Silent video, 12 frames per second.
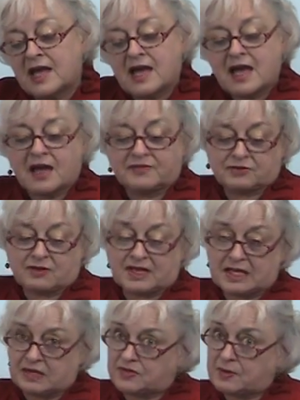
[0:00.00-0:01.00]
after I
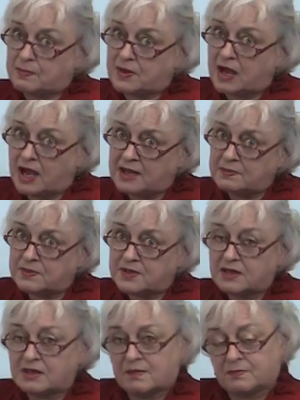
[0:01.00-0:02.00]
get the
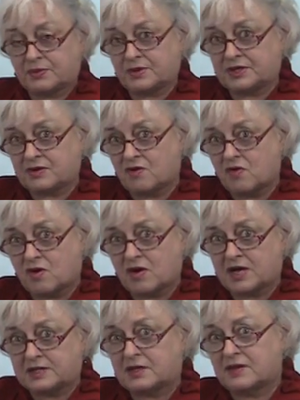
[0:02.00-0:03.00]
piping put
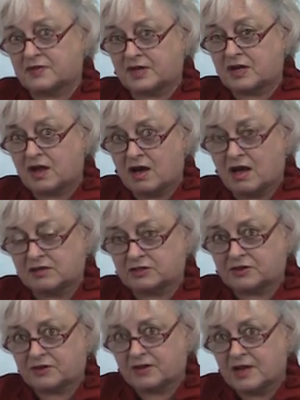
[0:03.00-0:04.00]
on the
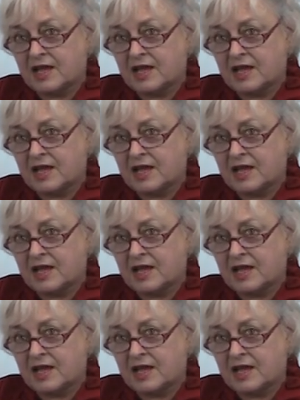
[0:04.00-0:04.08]
collar